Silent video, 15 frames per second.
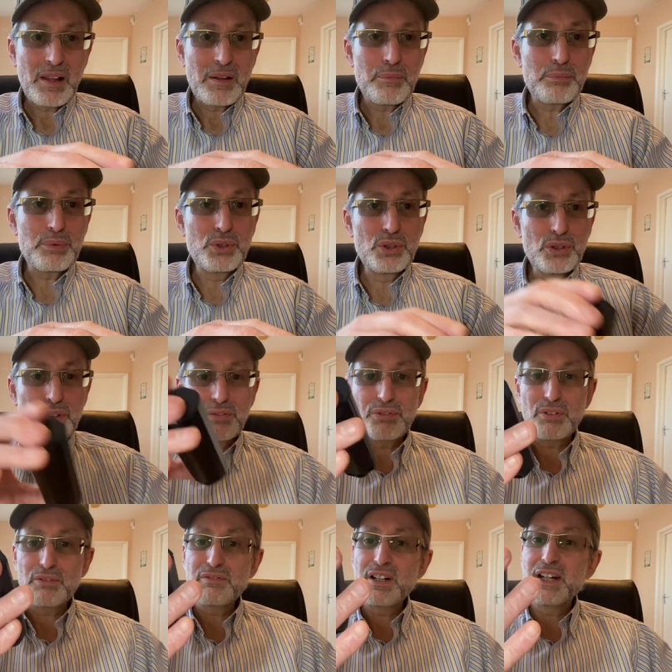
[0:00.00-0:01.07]

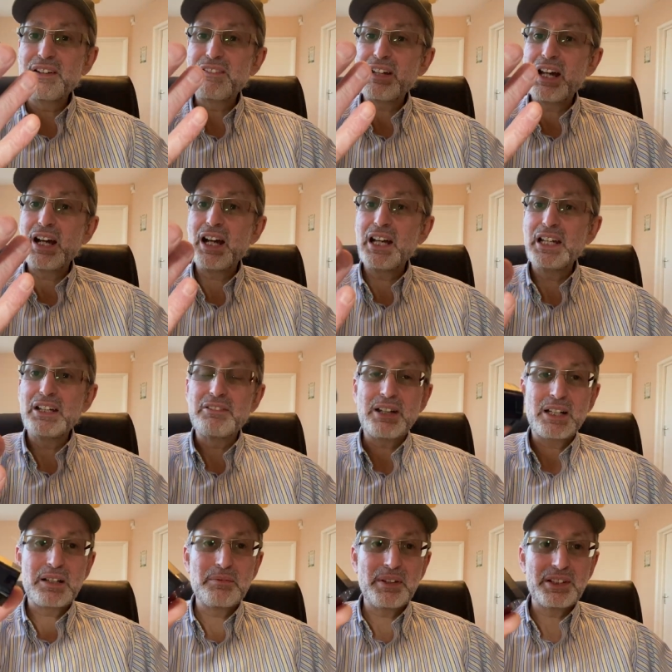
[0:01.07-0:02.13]
Beautiful, very re- highly
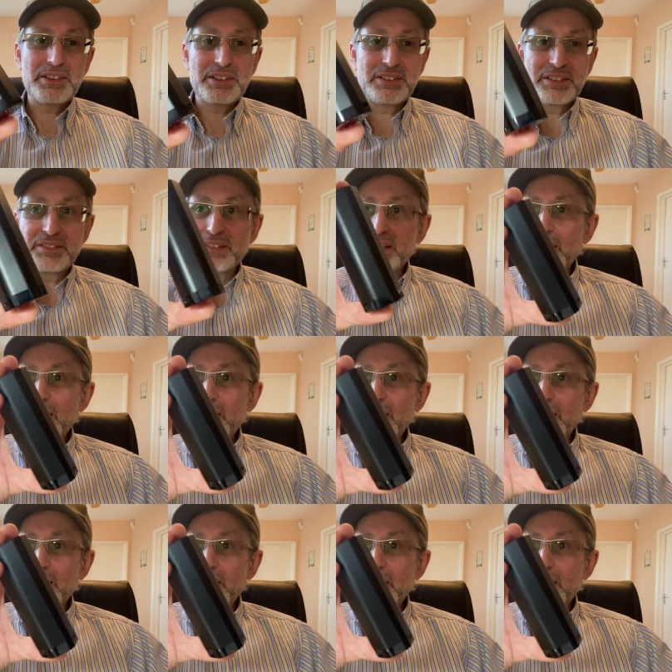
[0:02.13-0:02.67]
recommended.